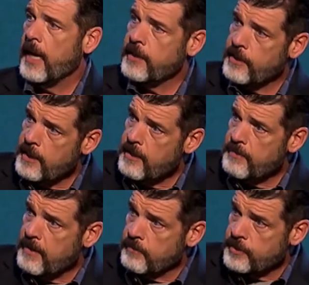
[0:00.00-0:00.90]
and you need to
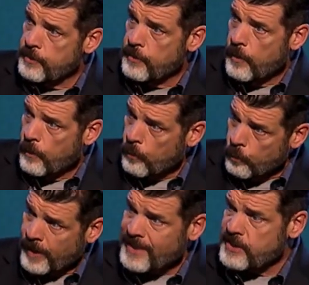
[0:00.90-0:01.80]
be able to
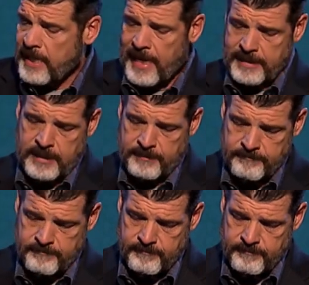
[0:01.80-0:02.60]
reset.